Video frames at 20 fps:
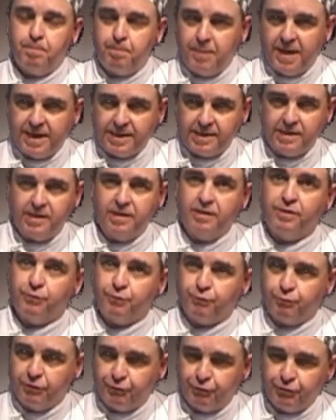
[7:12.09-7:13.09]
best in the
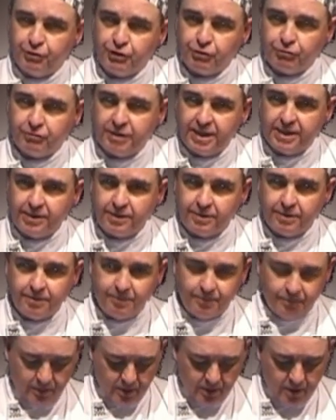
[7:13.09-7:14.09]
refrigerator,
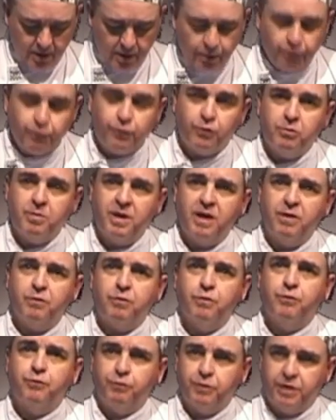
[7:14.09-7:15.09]
for
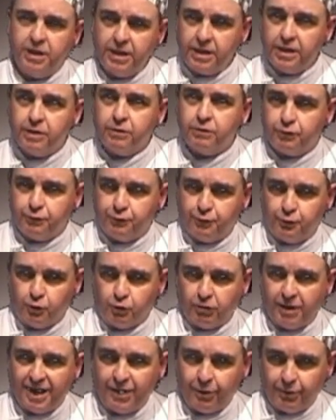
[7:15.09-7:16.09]
about 3 to
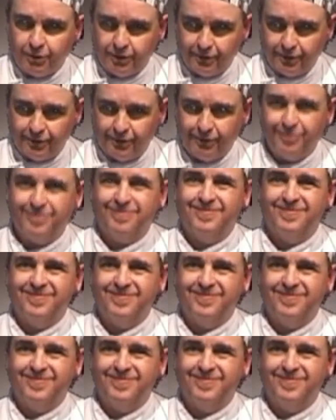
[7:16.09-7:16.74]
4 hours.